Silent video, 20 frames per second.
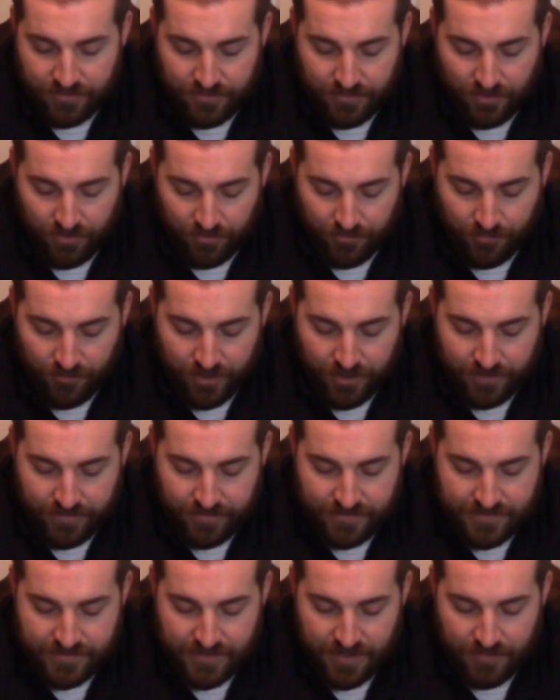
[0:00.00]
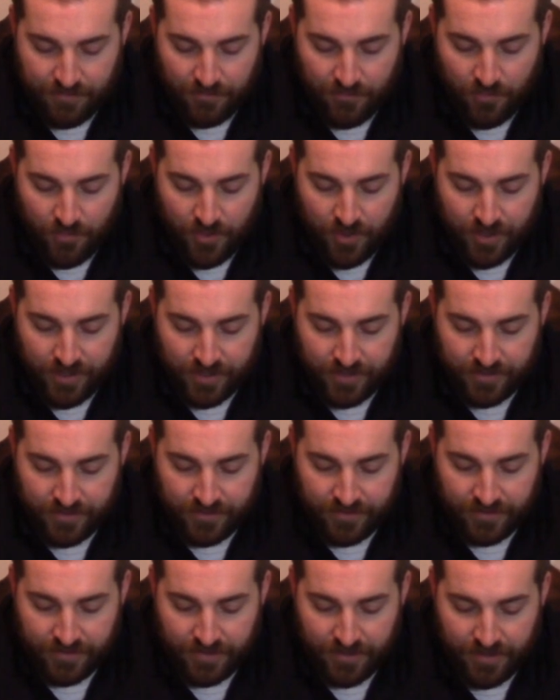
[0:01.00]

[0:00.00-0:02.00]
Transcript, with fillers: run into someone.